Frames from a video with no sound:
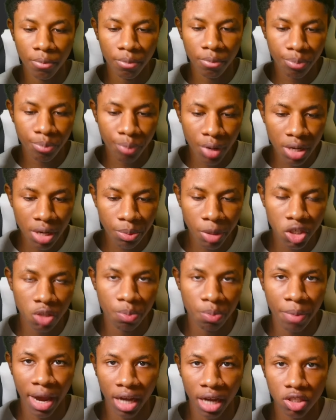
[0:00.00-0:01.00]
pretty much
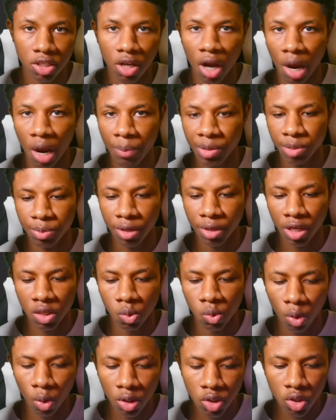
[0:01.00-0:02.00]
max copies, because
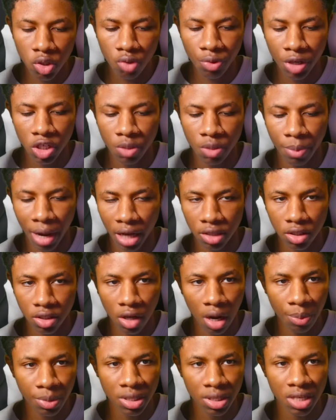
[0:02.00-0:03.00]
once you reach max
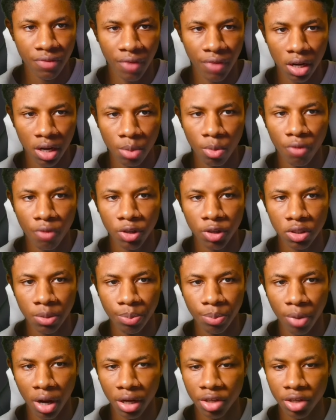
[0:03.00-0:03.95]
copies, if I come over to Pocket